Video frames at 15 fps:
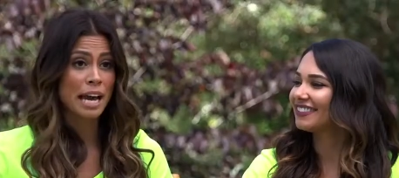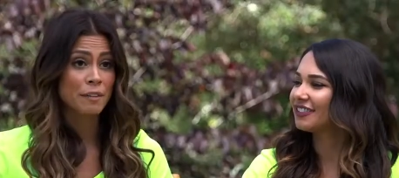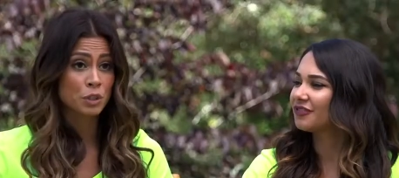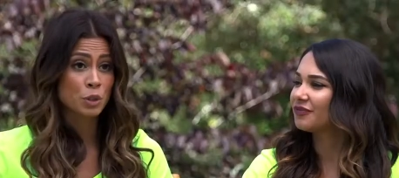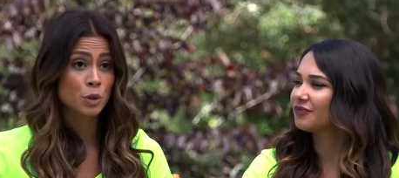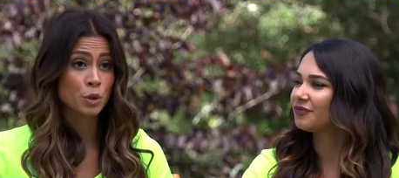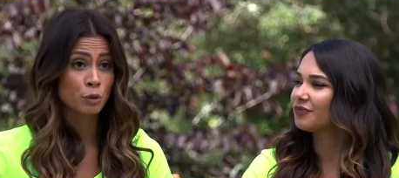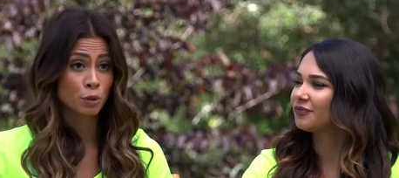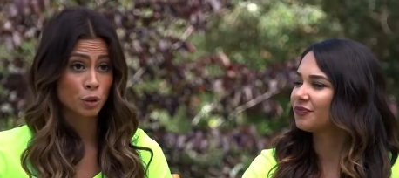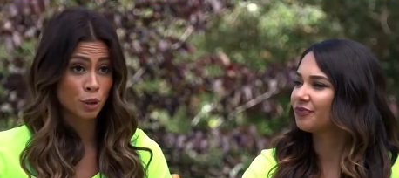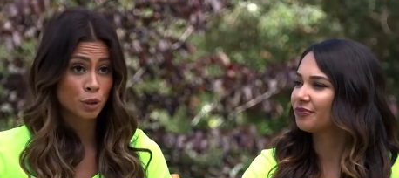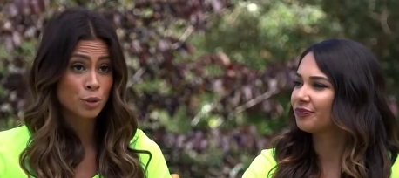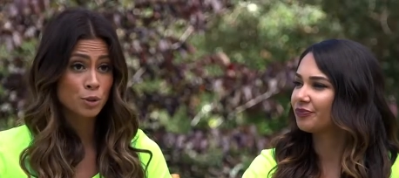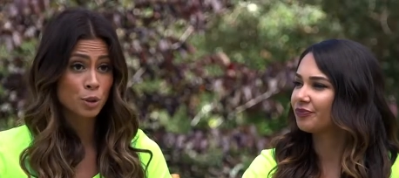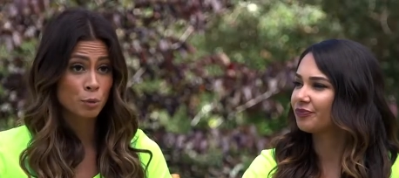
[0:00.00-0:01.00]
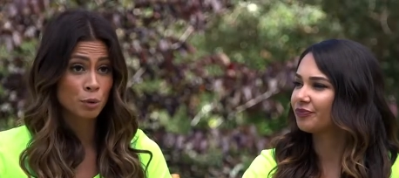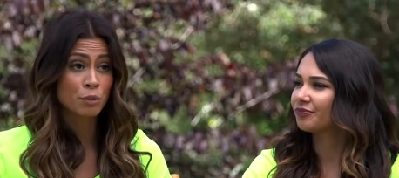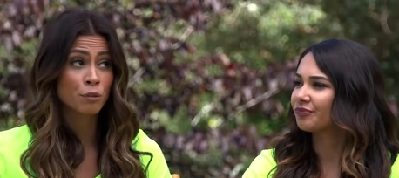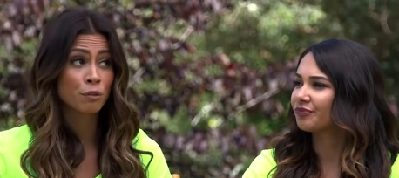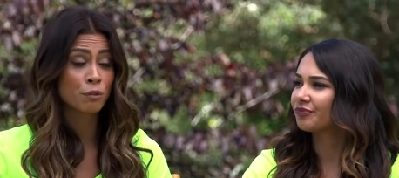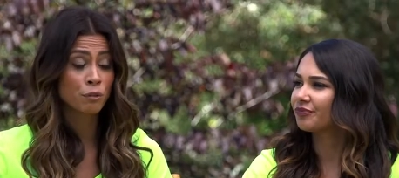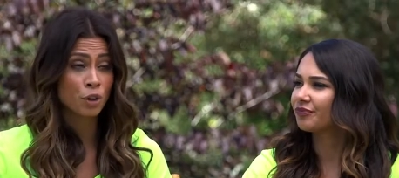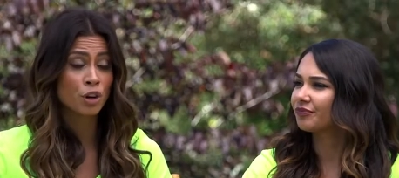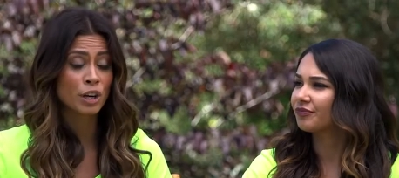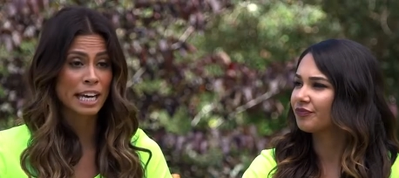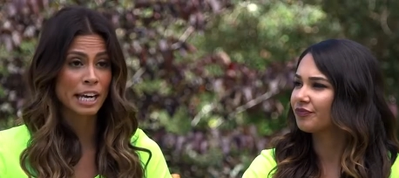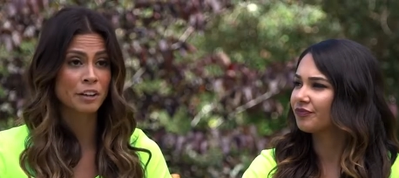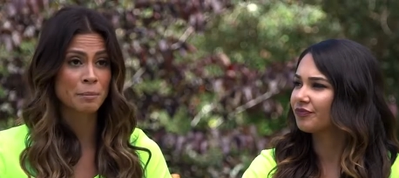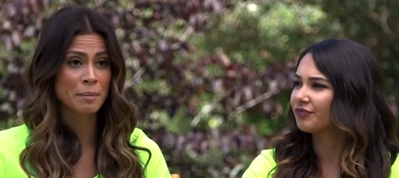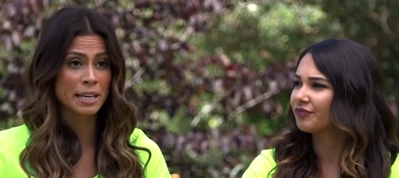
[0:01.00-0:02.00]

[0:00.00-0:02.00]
Speaker 1: have to go to rehearsal with full hair and